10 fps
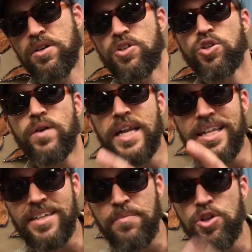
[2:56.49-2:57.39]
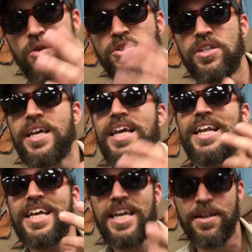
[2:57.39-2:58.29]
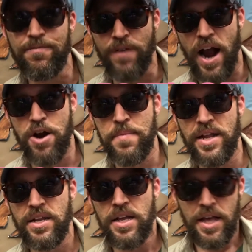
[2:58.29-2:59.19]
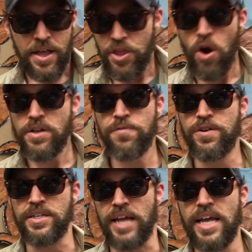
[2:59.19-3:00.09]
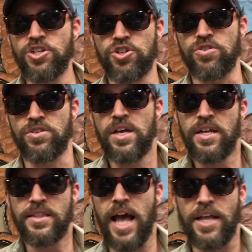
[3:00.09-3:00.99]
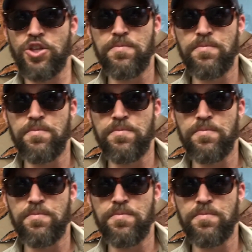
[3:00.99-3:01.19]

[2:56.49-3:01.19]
So anytime you go into any environment, there are different dangers that you